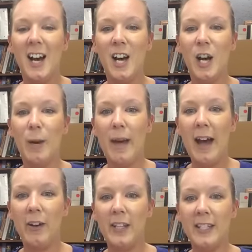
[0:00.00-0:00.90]

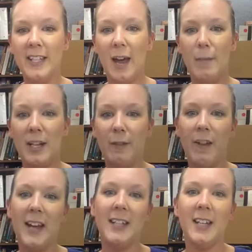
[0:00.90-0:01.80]
how to set my
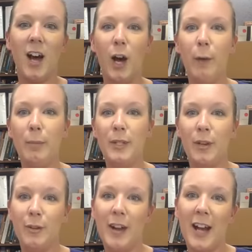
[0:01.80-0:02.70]
device up so
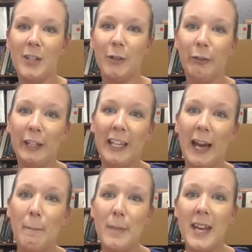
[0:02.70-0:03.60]
you guys are looking
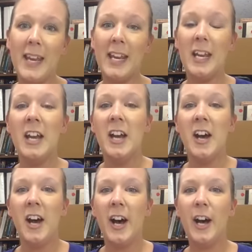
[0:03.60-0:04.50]
at me,
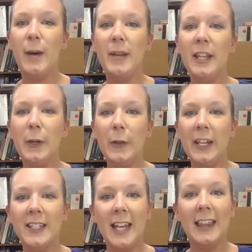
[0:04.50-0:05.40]
and little
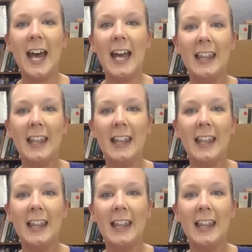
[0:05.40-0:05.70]
things like that.